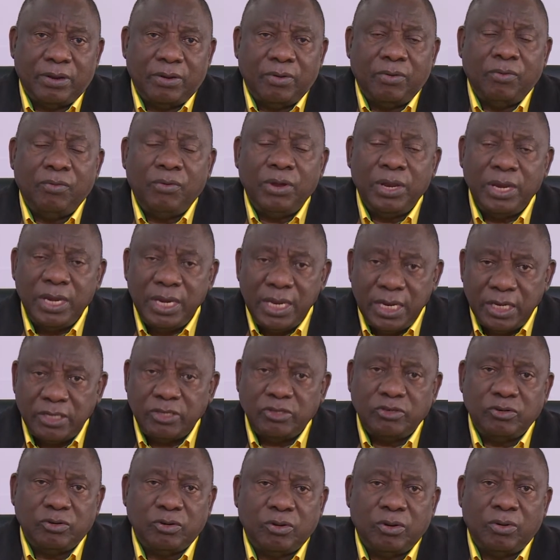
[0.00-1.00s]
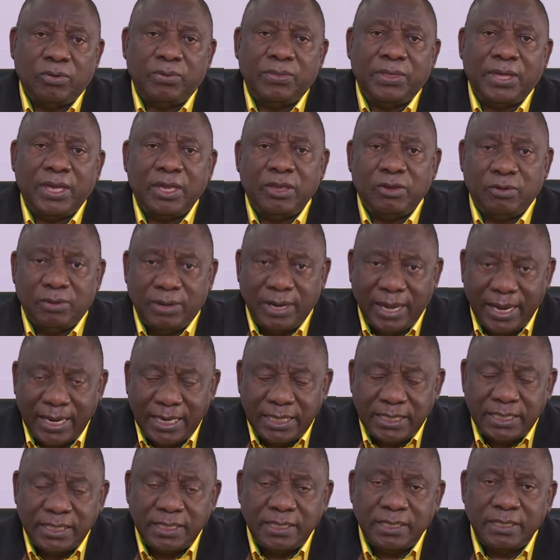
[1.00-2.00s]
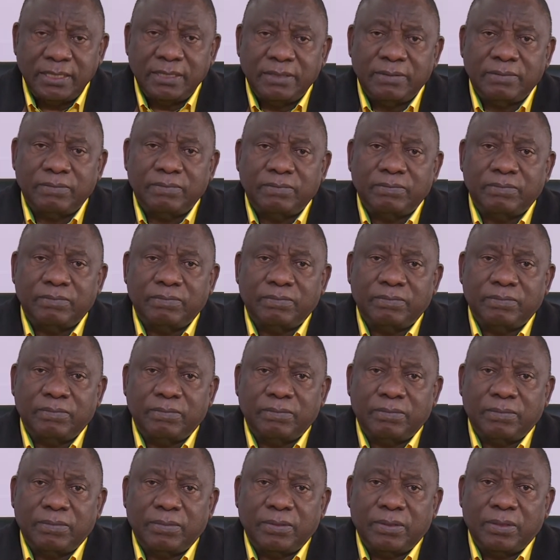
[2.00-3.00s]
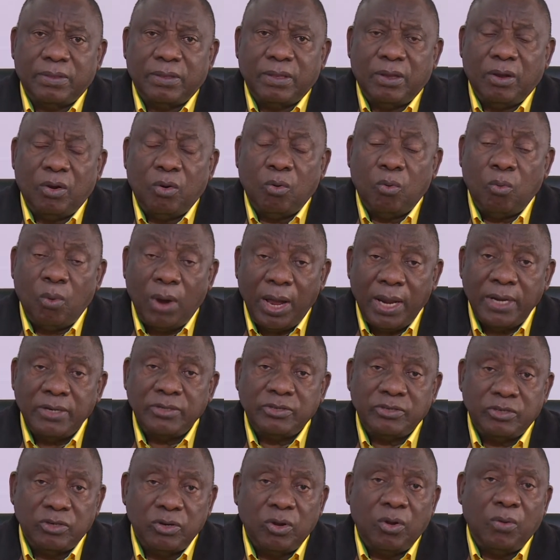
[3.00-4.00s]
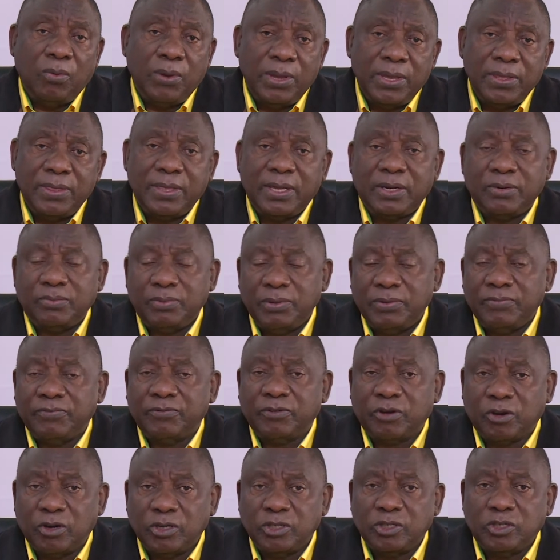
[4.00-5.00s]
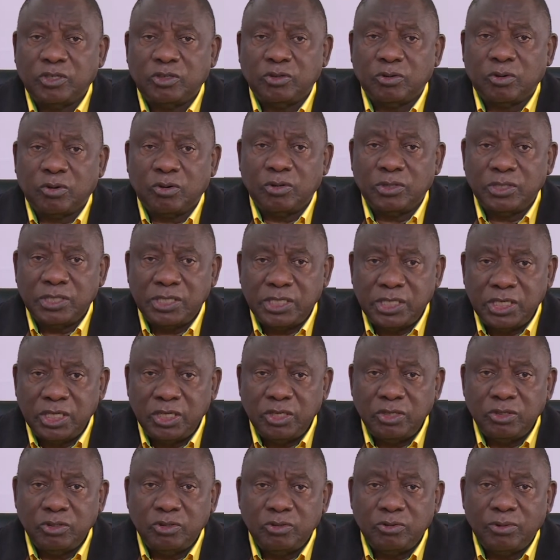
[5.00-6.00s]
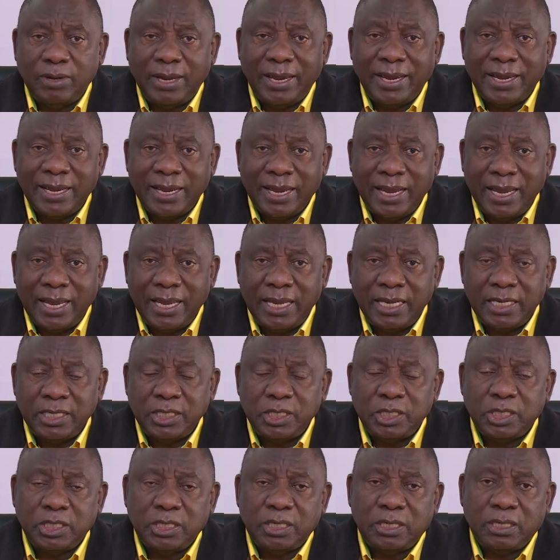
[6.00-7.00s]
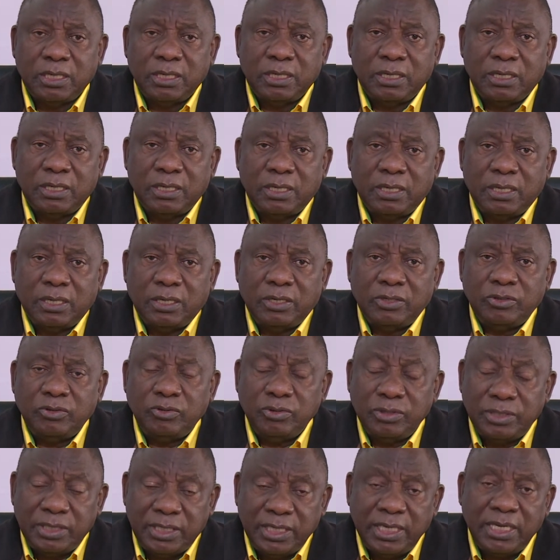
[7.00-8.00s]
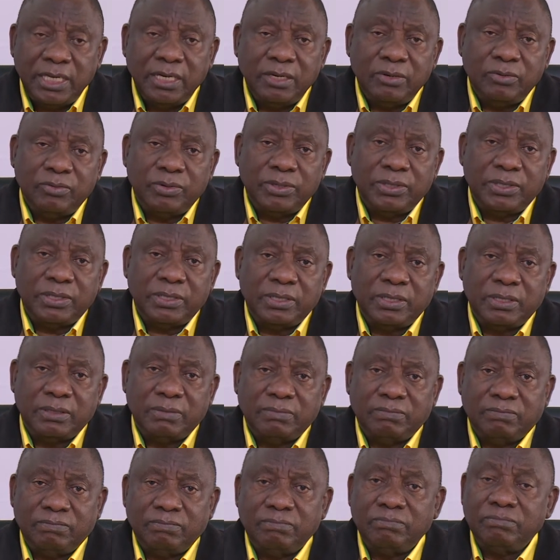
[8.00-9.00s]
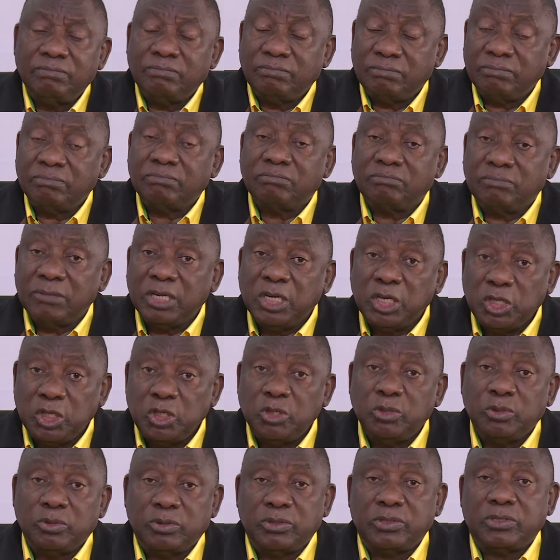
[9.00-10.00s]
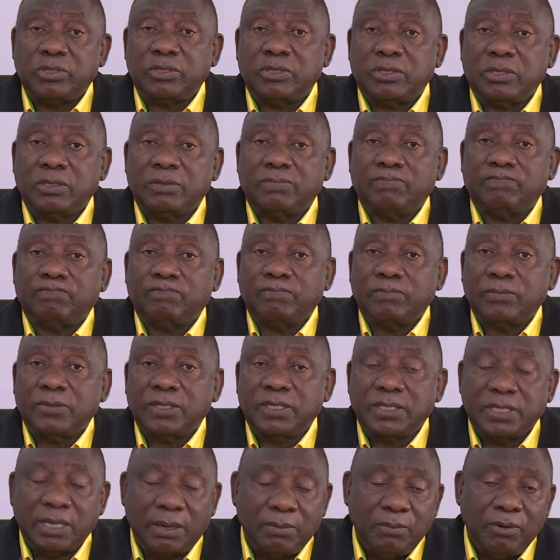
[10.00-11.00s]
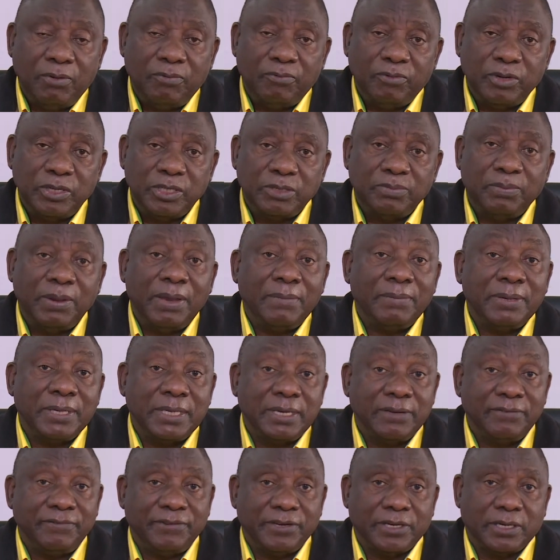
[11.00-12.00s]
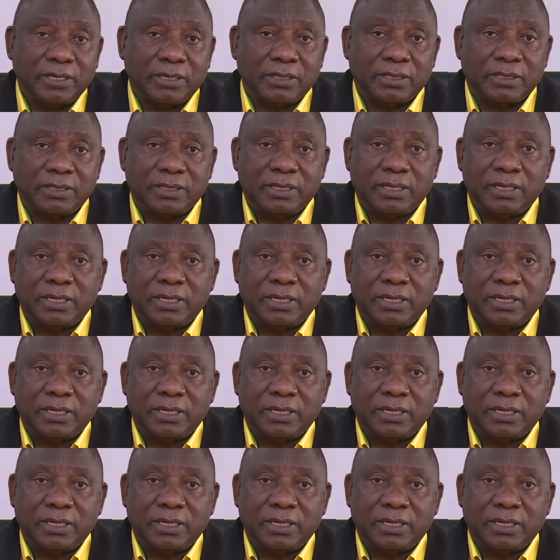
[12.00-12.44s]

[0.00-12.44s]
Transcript: we need to go there united, whilst knowing that we've got to continue to engage, to deal with issues, some of which may be difficult.